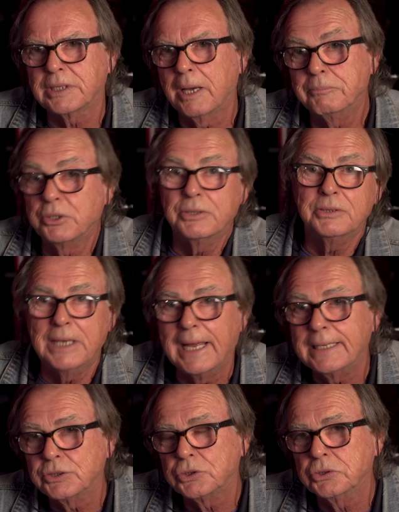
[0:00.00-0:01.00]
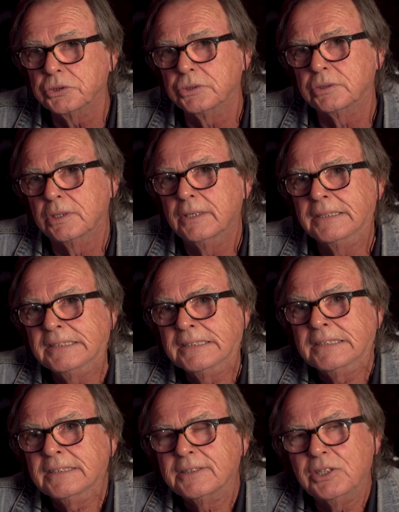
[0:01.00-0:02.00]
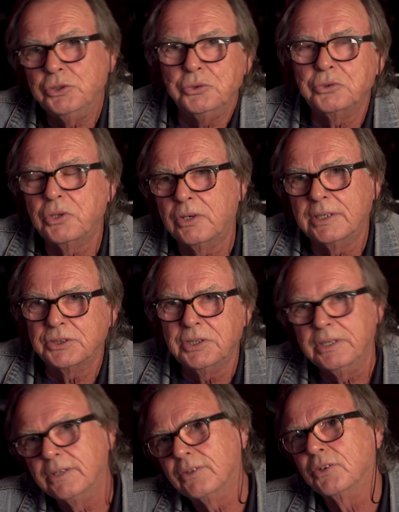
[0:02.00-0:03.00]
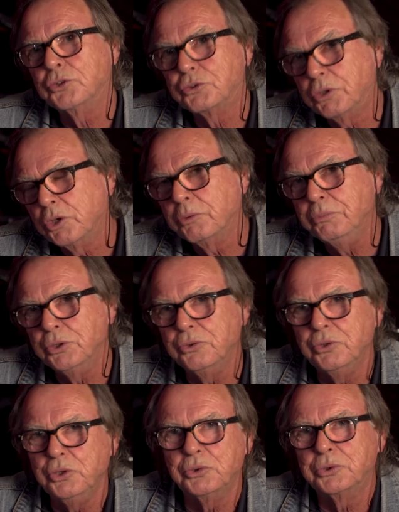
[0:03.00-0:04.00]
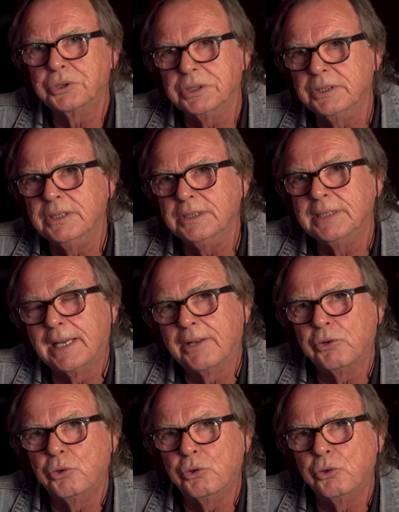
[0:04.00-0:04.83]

come to the dances that you guys did at La Trobe Uni or Sydney Town